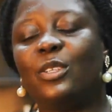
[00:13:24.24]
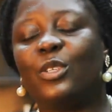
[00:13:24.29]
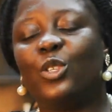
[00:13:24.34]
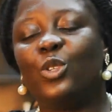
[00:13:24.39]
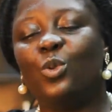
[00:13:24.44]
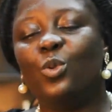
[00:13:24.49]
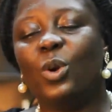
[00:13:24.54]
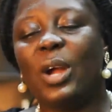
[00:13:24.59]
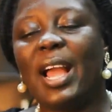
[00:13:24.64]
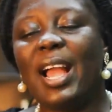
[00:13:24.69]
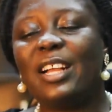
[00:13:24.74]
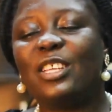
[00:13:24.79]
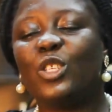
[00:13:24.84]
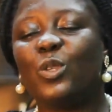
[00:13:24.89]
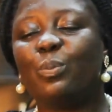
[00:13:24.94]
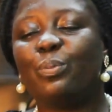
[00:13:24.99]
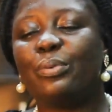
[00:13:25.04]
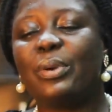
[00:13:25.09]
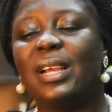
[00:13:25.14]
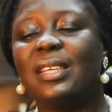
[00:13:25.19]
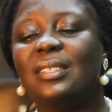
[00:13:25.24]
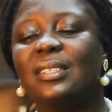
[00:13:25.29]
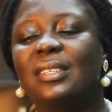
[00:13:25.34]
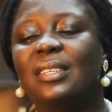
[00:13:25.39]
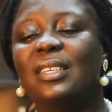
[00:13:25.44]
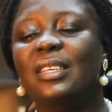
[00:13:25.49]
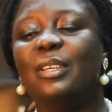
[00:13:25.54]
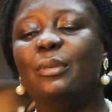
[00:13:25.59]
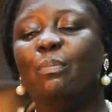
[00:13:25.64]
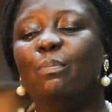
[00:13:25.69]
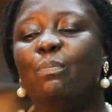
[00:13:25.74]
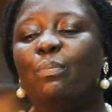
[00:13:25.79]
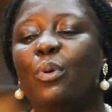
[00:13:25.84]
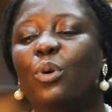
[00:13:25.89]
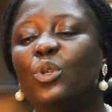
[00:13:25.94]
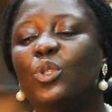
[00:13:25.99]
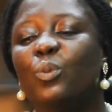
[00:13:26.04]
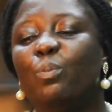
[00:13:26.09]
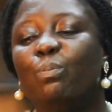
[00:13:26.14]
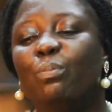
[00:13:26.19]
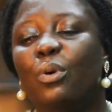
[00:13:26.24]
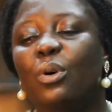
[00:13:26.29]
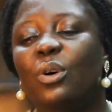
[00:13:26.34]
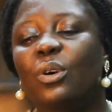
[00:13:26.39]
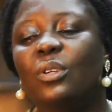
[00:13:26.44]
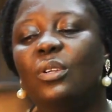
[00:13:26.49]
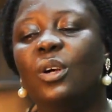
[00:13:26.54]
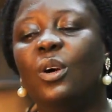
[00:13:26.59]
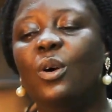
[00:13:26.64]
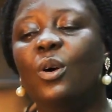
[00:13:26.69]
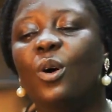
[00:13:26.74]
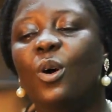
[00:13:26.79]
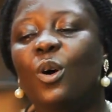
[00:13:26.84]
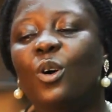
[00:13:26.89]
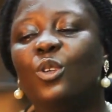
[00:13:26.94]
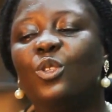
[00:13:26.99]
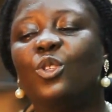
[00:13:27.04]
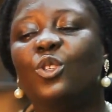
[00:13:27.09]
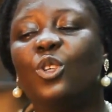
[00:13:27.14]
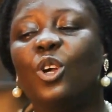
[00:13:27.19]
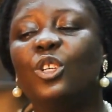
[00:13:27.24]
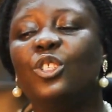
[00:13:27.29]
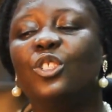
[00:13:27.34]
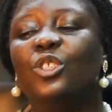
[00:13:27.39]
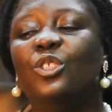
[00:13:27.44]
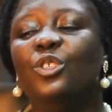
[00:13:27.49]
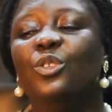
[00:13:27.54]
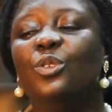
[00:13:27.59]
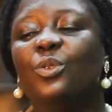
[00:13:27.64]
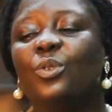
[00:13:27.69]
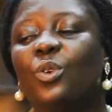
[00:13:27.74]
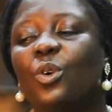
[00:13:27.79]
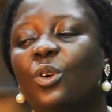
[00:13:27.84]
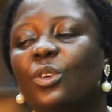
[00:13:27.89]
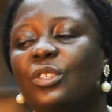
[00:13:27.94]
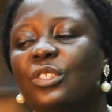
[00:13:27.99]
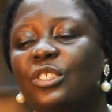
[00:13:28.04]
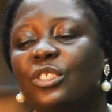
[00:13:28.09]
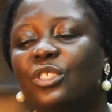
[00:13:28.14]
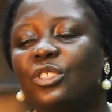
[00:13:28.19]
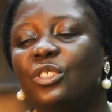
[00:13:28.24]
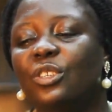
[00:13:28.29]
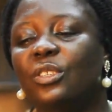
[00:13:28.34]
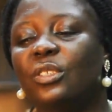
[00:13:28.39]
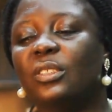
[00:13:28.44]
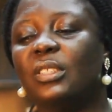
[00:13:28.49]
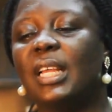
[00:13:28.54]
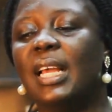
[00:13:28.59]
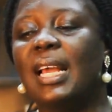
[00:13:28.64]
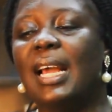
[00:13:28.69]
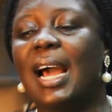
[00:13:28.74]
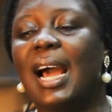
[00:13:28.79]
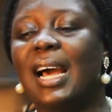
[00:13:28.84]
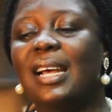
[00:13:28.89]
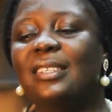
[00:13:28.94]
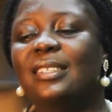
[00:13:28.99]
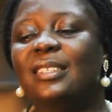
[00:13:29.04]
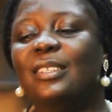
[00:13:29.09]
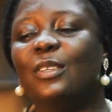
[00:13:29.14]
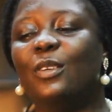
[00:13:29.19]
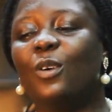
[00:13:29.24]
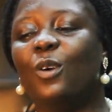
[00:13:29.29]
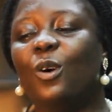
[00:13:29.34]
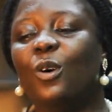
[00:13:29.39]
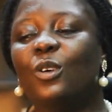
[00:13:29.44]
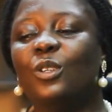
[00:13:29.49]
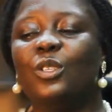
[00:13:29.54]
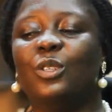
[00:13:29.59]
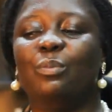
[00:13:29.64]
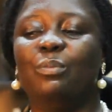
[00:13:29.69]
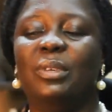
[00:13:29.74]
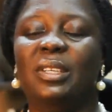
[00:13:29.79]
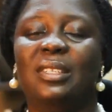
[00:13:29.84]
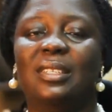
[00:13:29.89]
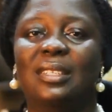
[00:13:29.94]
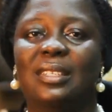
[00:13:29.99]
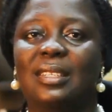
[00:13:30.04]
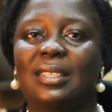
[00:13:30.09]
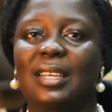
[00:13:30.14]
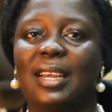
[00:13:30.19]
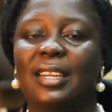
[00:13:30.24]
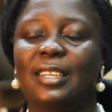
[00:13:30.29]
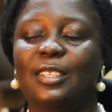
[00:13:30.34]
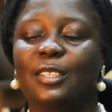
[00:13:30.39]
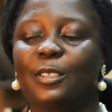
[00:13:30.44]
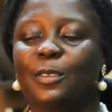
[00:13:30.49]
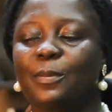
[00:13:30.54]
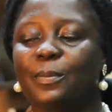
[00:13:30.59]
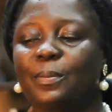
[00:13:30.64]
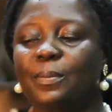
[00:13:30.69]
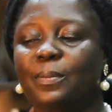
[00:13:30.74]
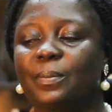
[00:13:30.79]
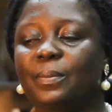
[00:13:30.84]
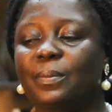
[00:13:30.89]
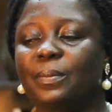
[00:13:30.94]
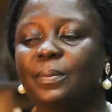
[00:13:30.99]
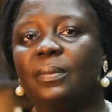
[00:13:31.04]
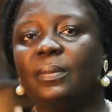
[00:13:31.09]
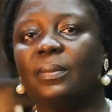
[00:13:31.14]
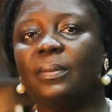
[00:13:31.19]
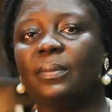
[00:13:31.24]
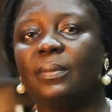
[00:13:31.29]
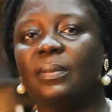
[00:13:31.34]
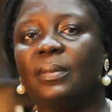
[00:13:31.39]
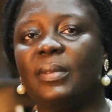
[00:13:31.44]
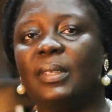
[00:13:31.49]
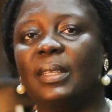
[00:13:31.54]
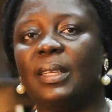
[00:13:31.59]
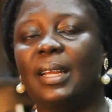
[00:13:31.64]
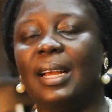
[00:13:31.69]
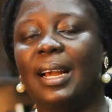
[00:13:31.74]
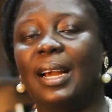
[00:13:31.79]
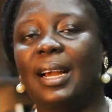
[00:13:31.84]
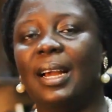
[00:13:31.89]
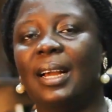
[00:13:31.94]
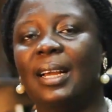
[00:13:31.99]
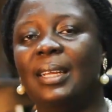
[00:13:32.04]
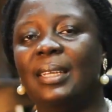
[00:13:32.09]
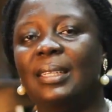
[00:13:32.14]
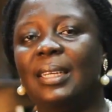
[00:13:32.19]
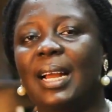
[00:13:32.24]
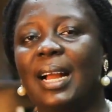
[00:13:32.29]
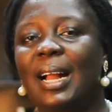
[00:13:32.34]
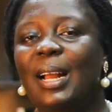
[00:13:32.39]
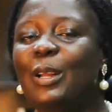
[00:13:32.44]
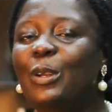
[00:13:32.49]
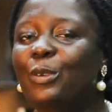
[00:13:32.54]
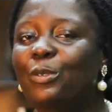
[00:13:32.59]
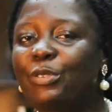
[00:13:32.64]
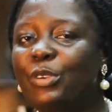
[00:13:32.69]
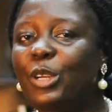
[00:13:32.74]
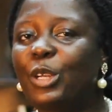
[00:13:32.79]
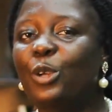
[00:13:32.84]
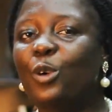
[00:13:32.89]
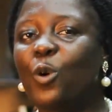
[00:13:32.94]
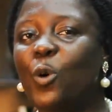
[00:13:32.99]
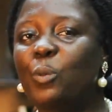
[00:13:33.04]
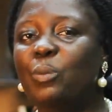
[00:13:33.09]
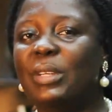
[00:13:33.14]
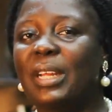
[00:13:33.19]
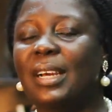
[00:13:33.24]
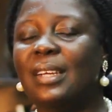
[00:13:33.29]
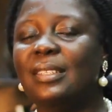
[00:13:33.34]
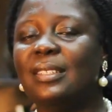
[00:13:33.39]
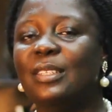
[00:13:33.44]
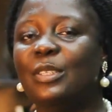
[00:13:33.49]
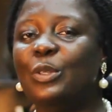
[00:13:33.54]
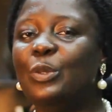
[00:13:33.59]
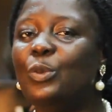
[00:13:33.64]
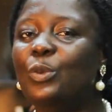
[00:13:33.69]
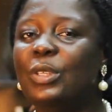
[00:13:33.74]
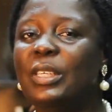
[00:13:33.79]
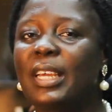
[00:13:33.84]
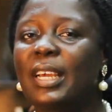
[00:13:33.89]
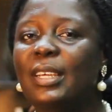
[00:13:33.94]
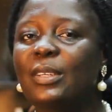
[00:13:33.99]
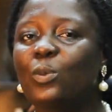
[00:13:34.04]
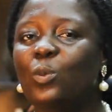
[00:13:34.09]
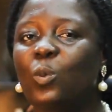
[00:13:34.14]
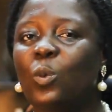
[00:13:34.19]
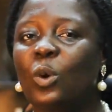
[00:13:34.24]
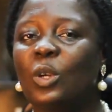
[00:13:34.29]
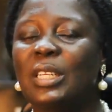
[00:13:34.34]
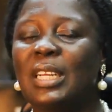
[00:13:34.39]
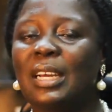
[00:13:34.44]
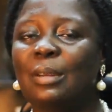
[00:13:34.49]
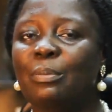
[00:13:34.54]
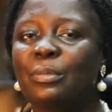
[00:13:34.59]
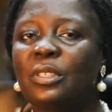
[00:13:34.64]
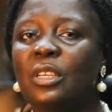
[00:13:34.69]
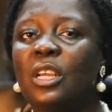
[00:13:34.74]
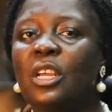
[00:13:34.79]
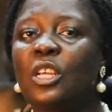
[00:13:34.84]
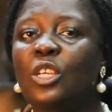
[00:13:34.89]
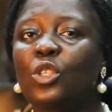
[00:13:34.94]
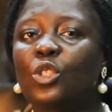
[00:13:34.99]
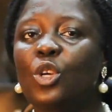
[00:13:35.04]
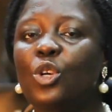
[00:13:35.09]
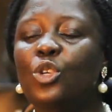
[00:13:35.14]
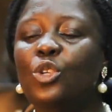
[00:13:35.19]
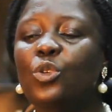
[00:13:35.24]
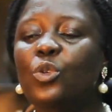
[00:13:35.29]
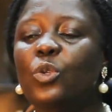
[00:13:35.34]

to expressly postpone on such new condition as the court may decide. I really hope that you get what that means. So